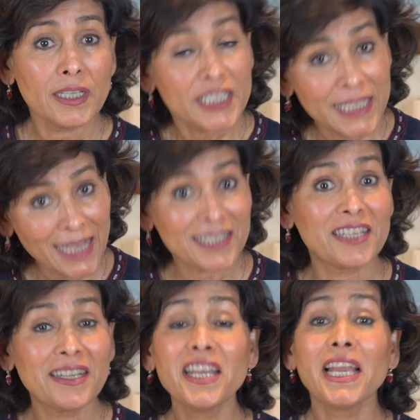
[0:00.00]

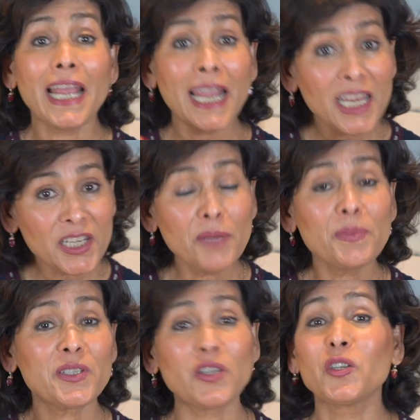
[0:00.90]
Yet, eighty
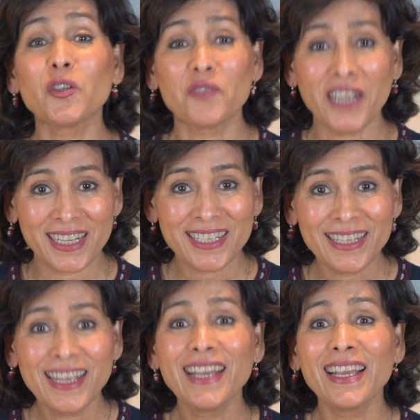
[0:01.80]
percent of it
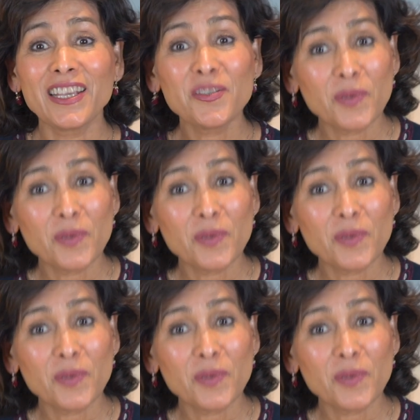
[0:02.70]
is